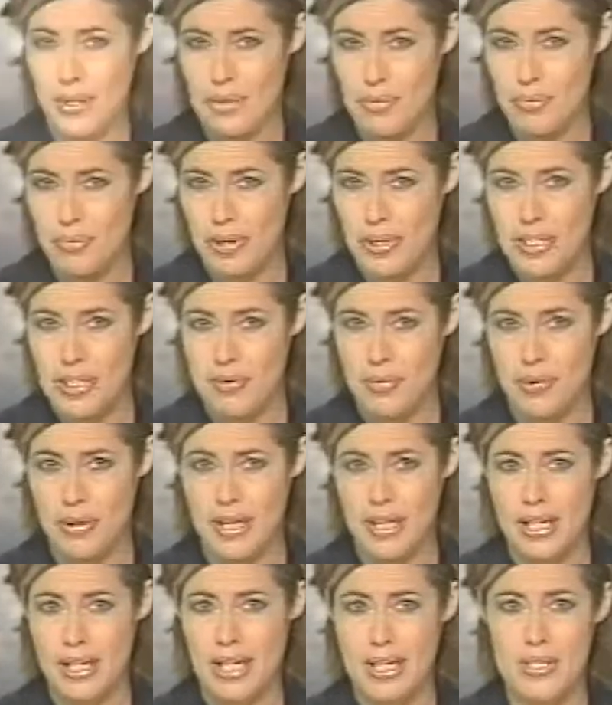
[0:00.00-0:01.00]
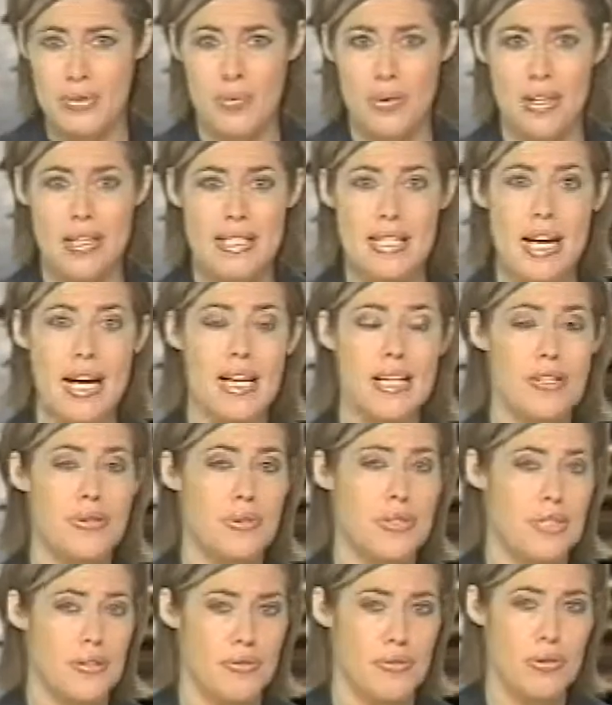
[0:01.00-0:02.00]
New Brunswick, as well as
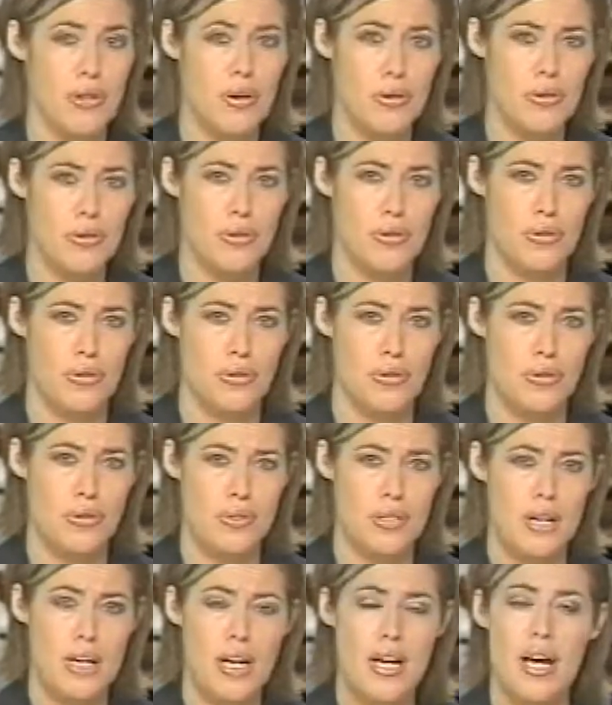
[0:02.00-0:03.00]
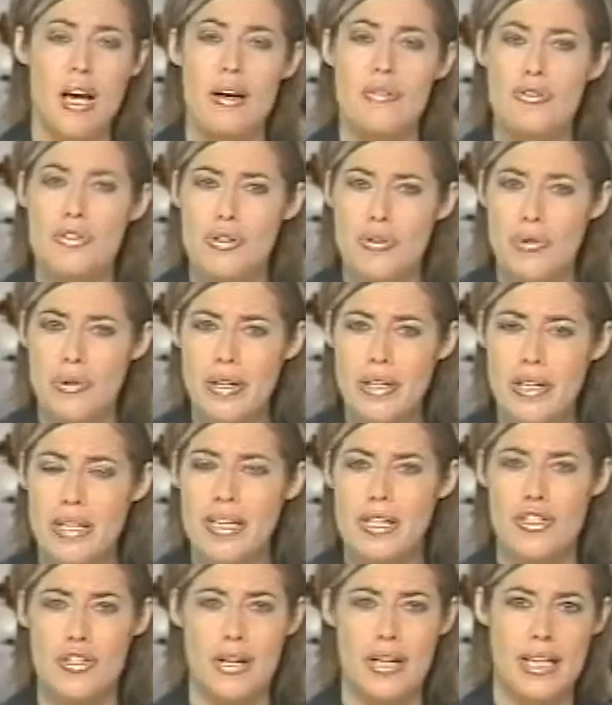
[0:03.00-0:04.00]
hundreds of local crews, have joined in
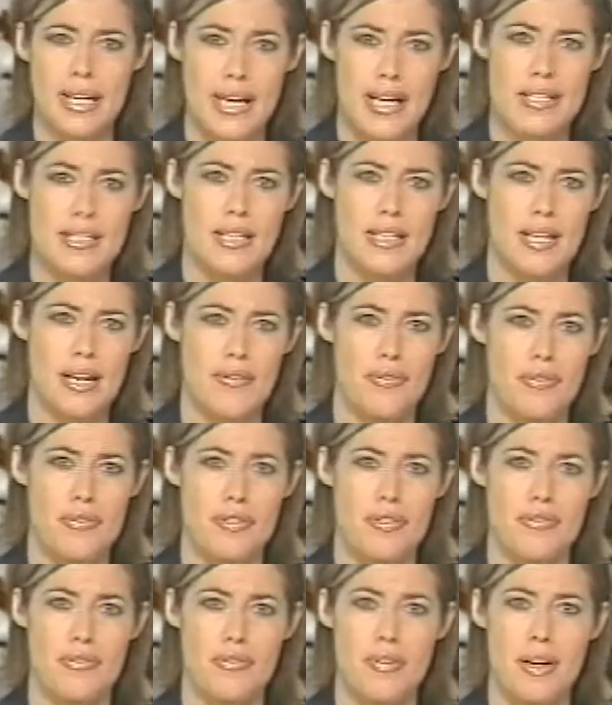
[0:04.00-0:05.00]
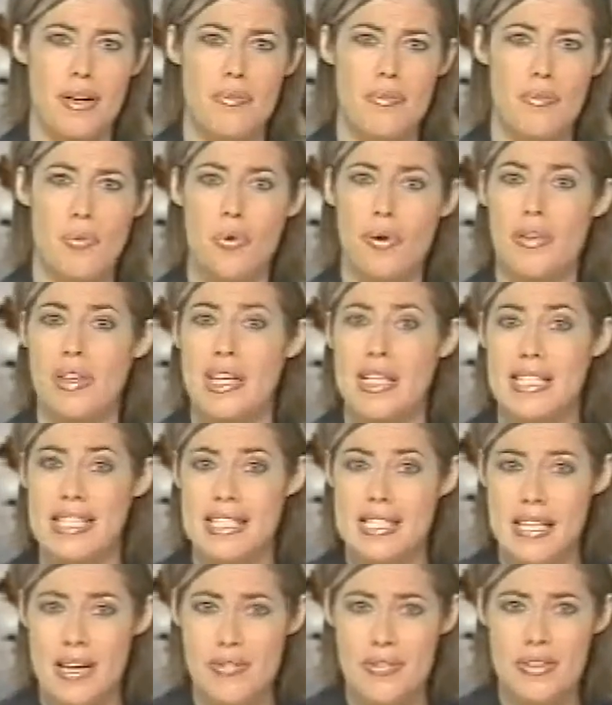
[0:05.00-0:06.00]
a gigantic effort to fight more than
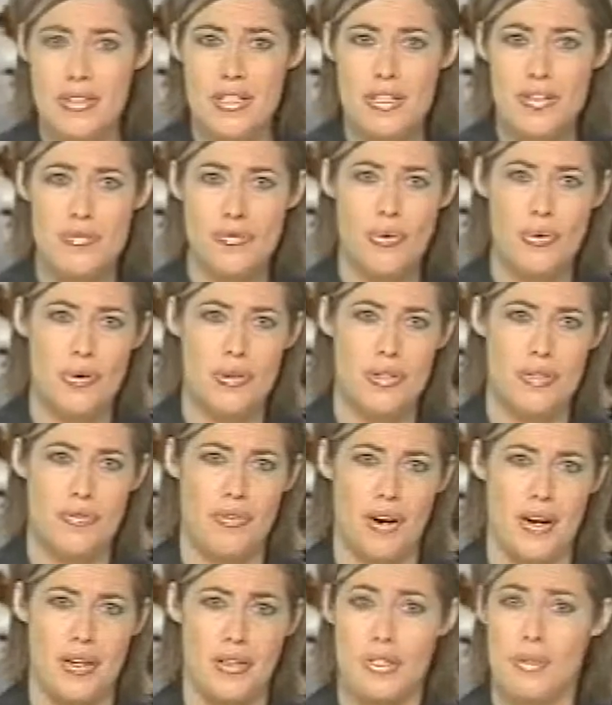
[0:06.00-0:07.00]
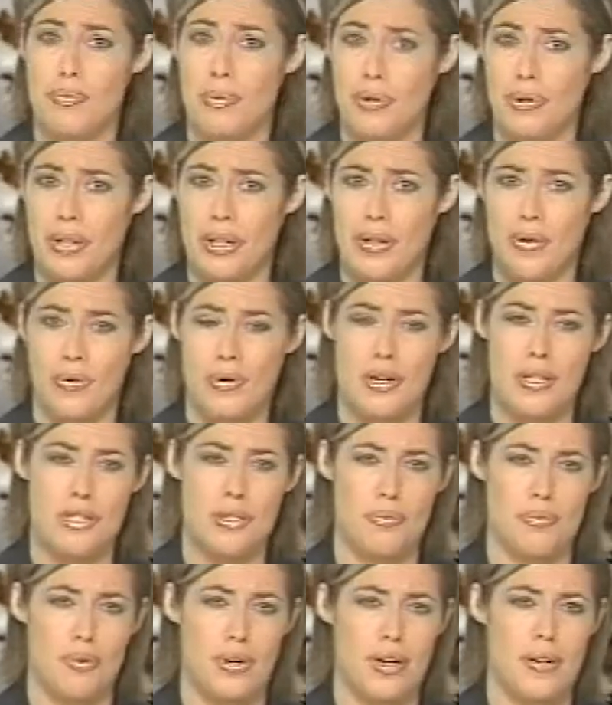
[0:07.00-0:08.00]
70 forest fires burning across the
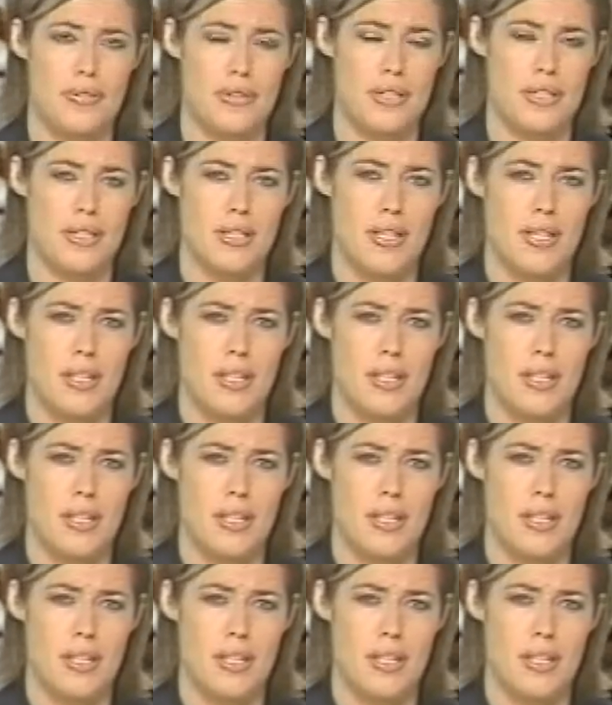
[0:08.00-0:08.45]
province.